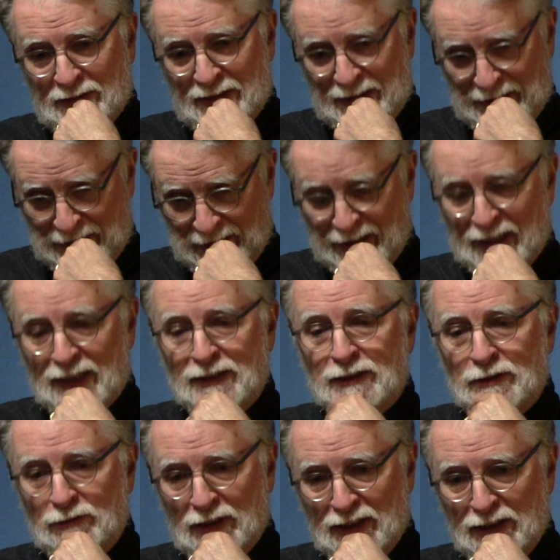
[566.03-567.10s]
He said, I
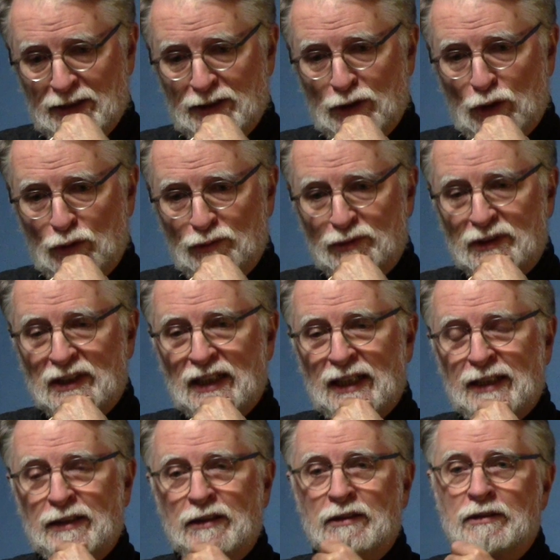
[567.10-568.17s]
could write you a note for
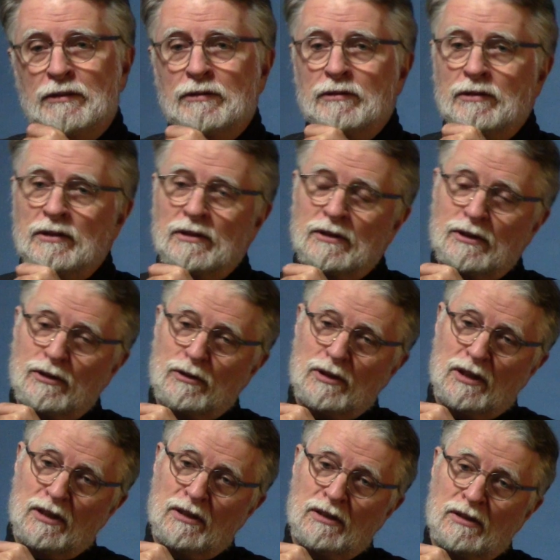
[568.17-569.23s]
that.
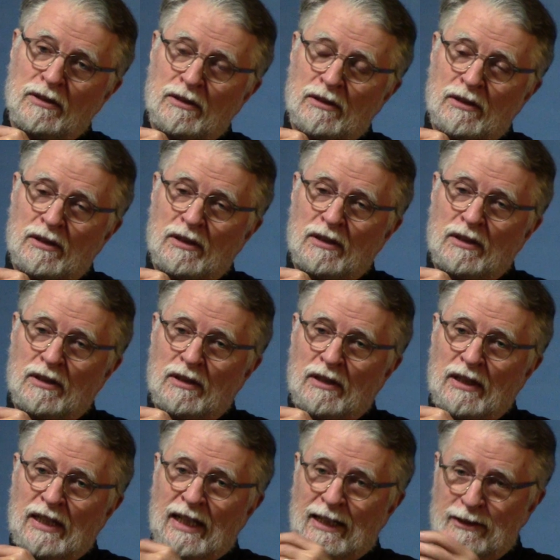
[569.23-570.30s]
Sure.
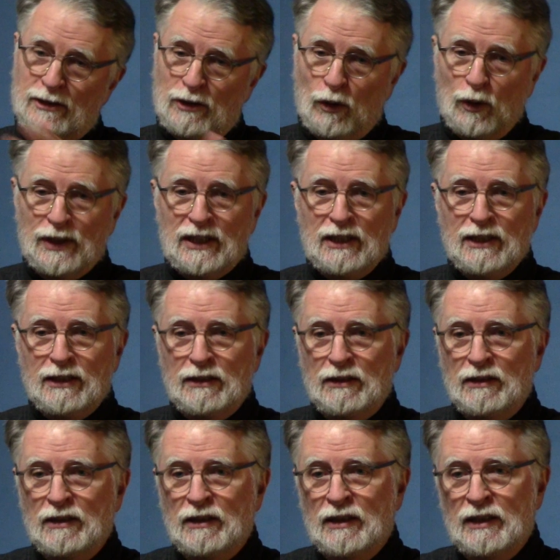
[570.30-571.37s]
And so he
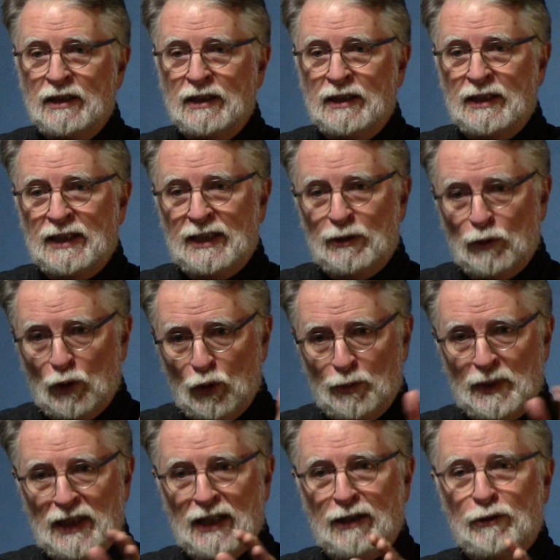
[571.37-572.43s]
did. He wrote
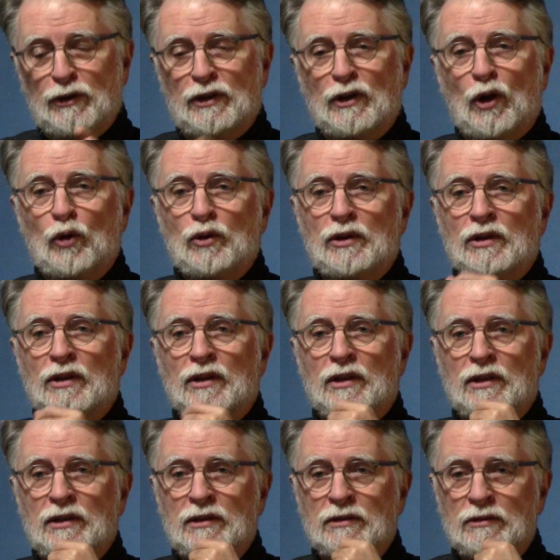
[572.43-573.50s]
me out a note to
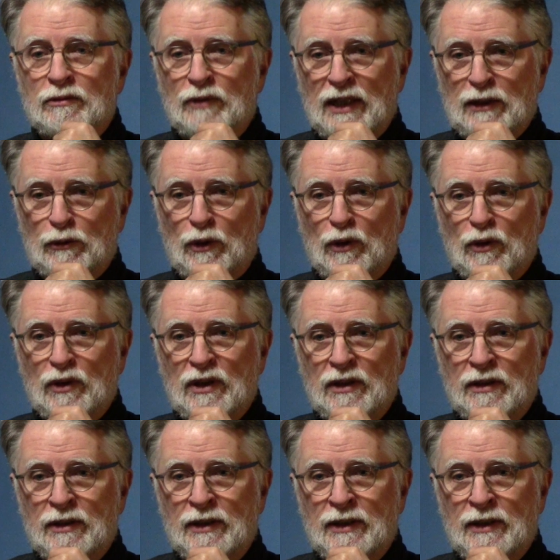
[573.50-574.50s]
the railroad